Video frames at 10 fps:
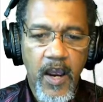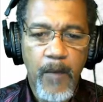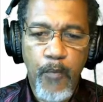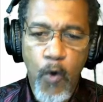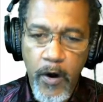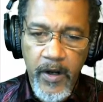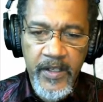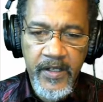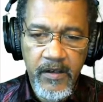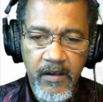
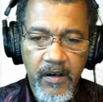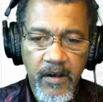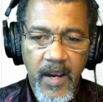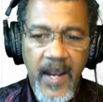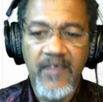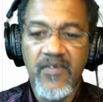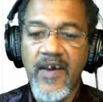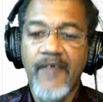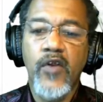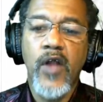Portland, and
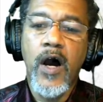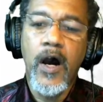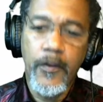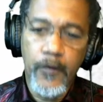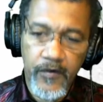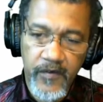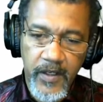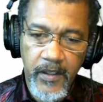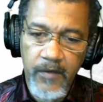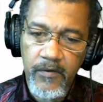several other
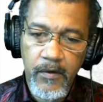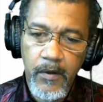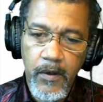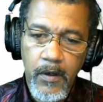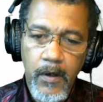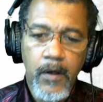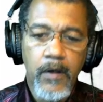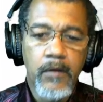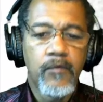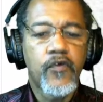cities
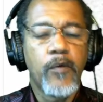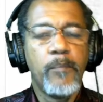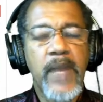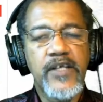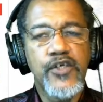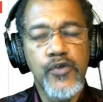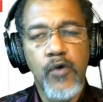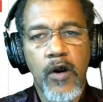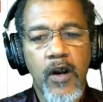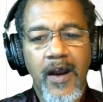to make
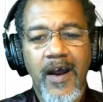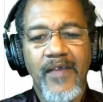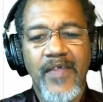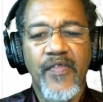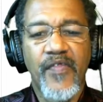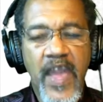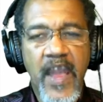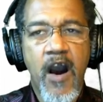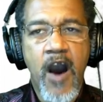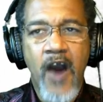sure that they
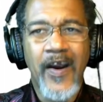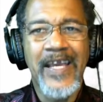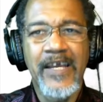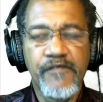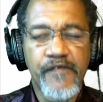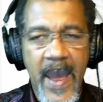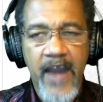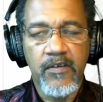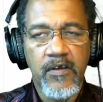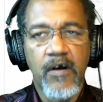are, in
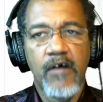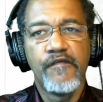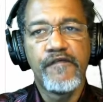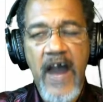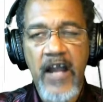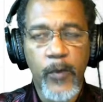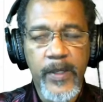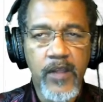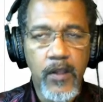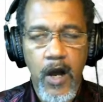fact, following
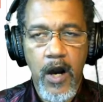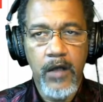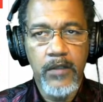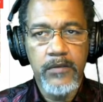the law